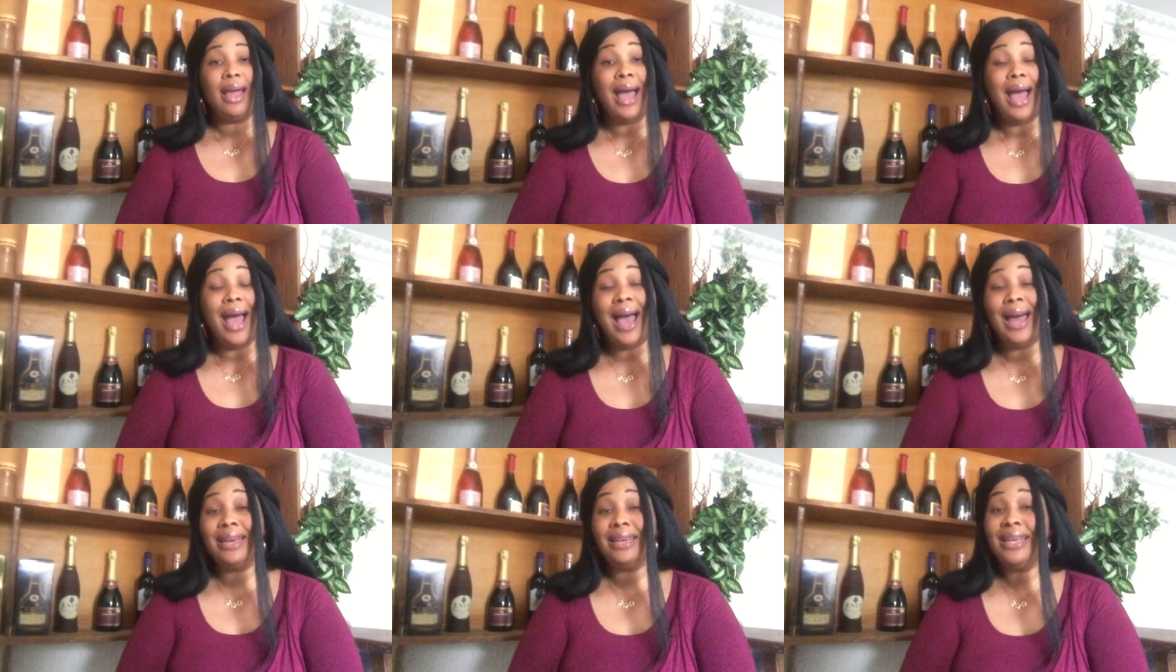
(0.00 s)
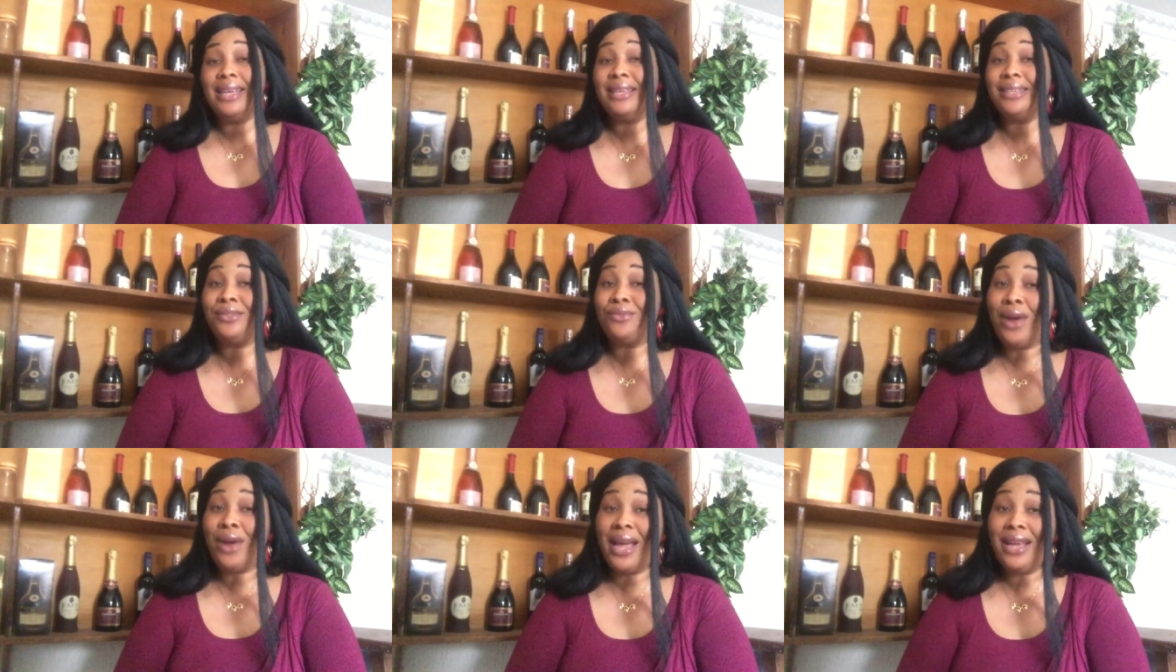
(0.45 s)
And
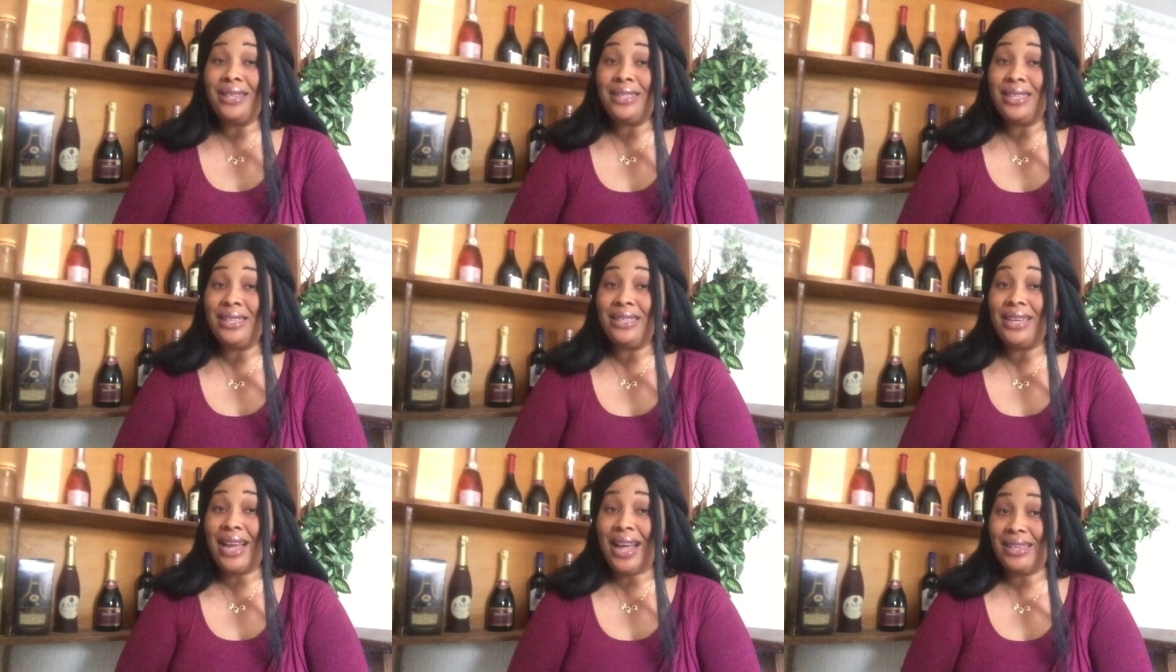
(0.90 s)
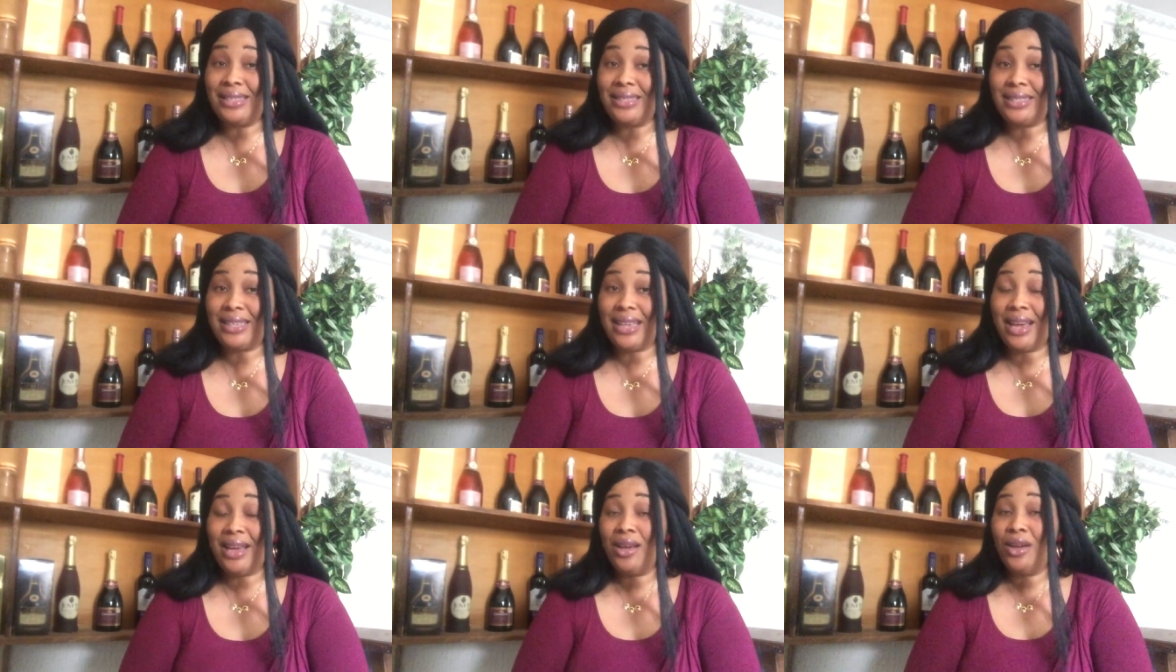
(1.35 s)
his rising
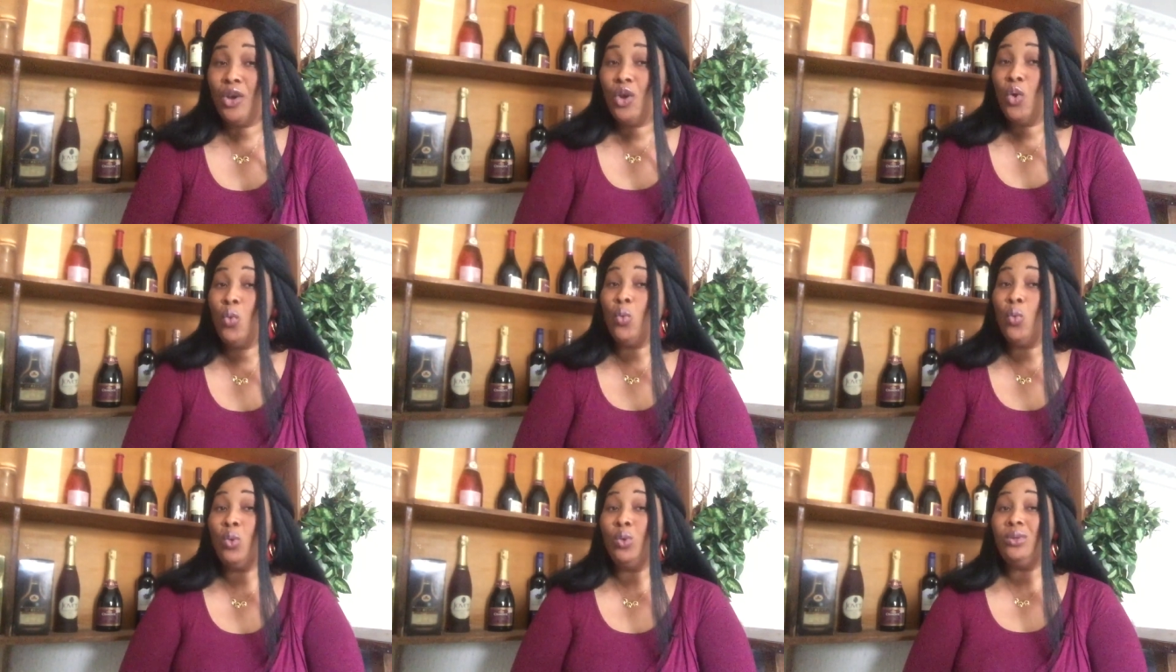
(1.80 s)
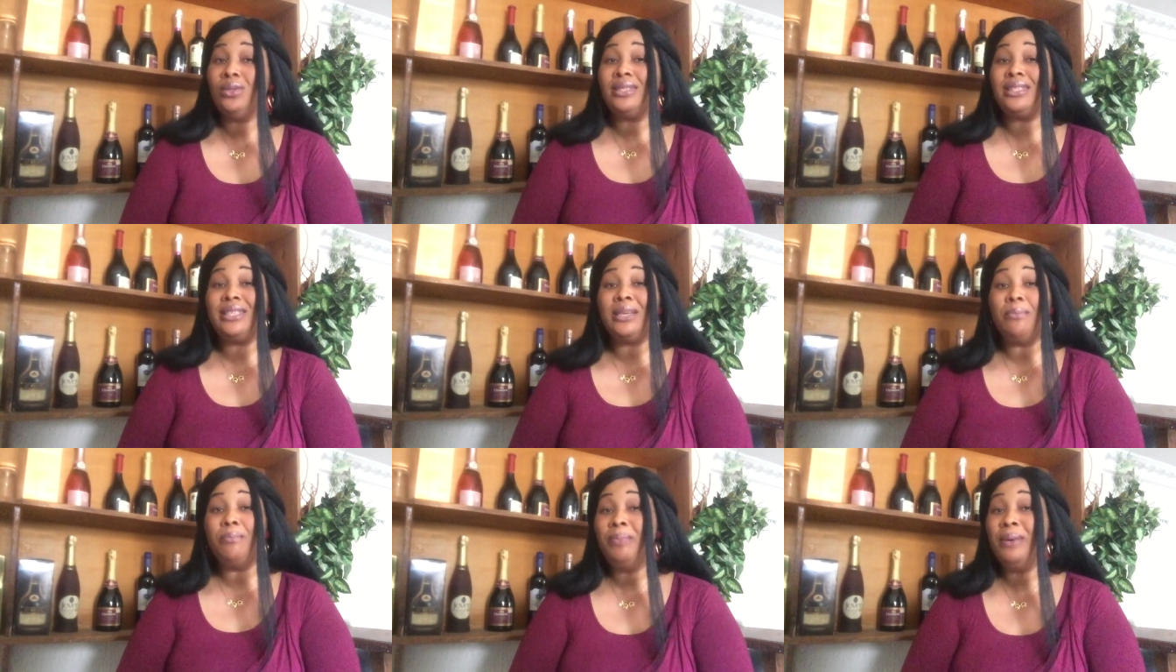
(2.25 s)
Cancer will
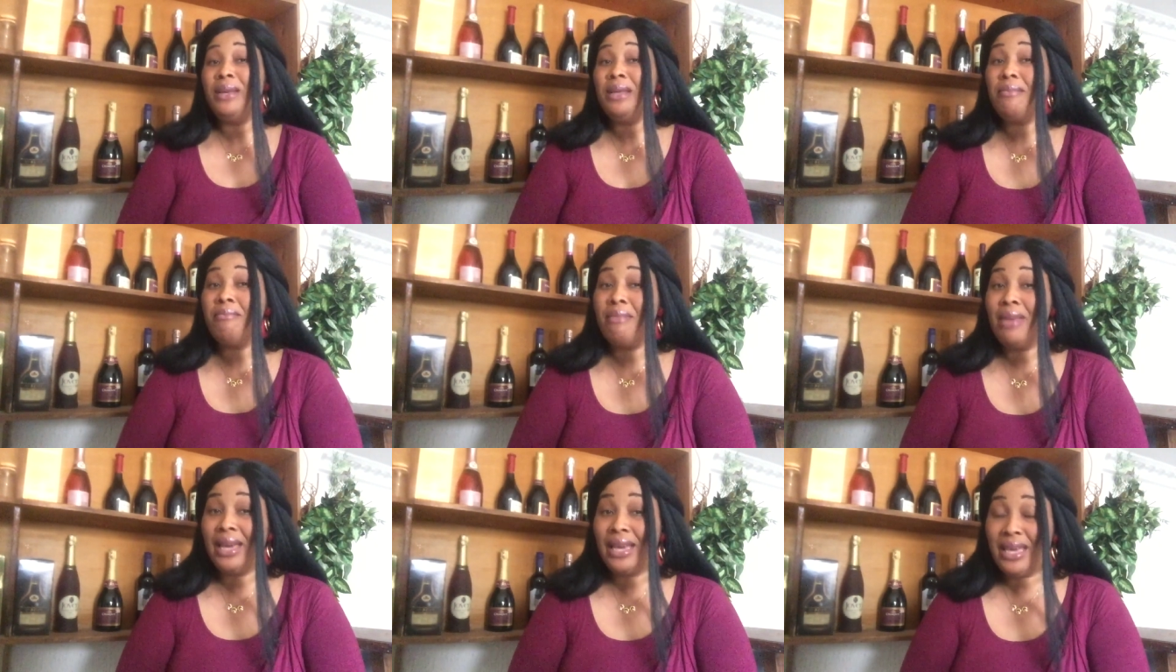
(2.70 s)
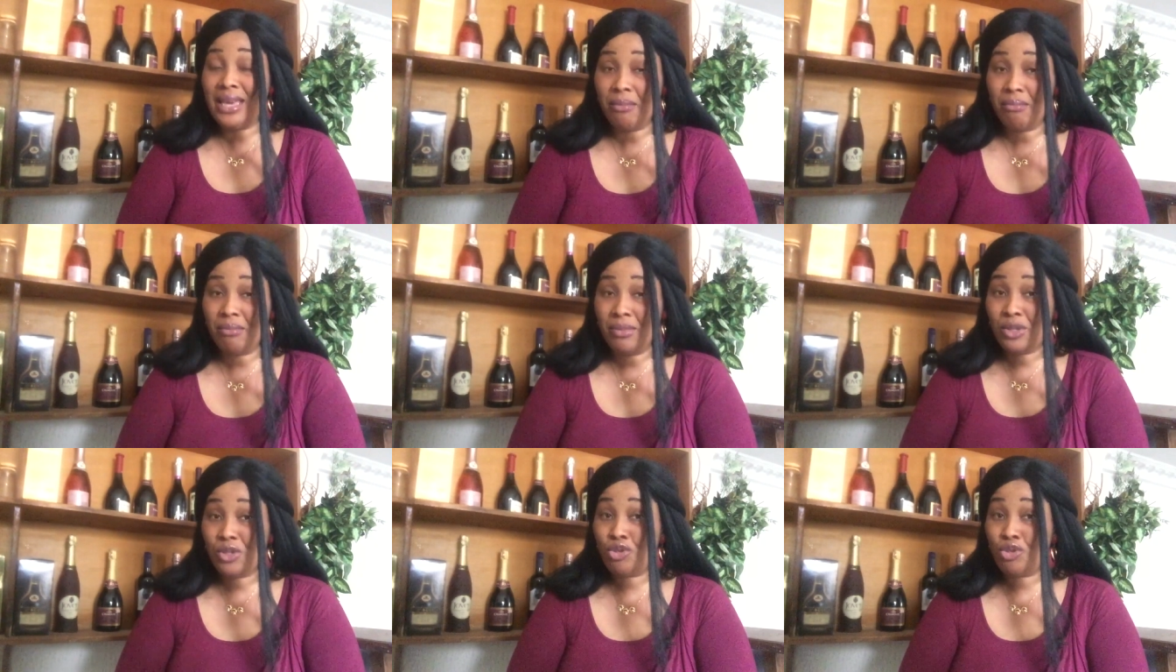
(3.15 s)
simply make him